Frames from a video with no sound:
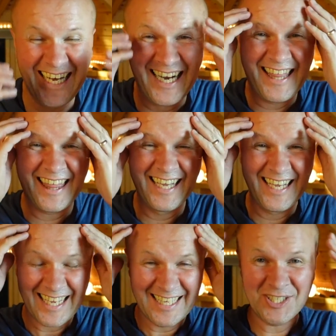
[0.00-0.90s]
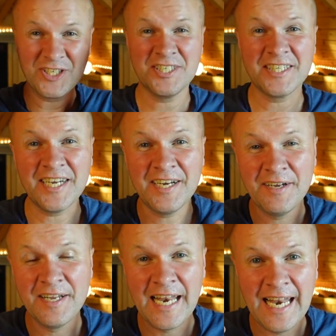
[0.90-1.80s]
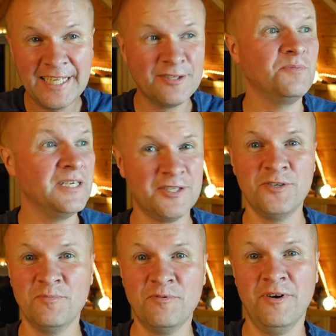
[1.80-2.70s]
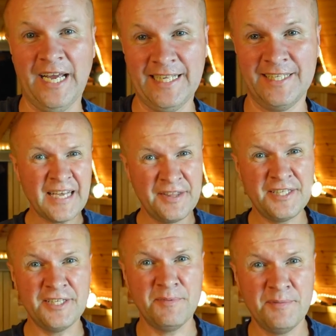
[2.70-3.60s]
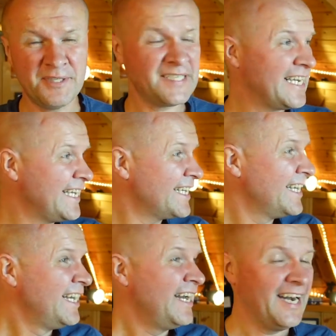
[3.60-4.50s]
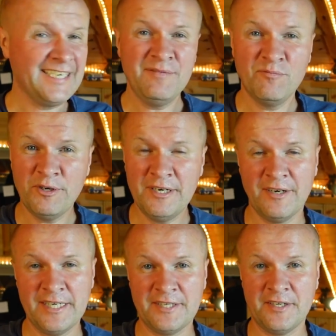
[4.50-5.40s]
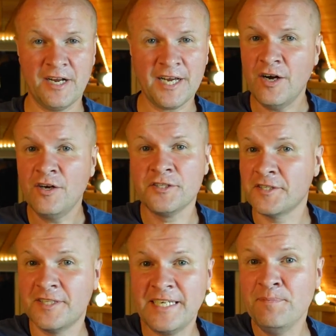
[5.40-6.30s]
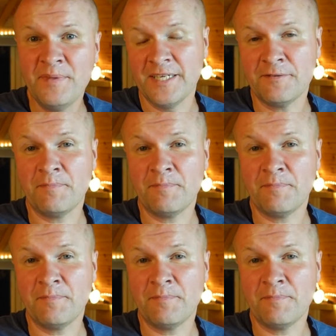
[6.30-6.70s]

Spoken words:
I think it's just a little bit too bright. And this is my mistake. I didn't realize that I can't dim this